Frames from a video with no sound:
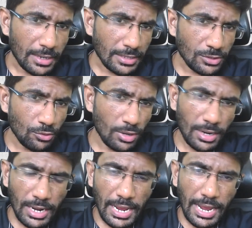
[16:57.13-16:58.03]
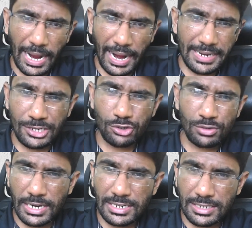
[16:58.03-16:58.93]
does your
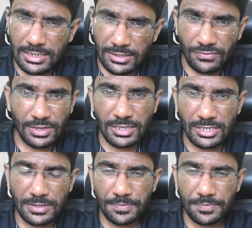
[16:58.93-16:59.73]
attitude gets shifted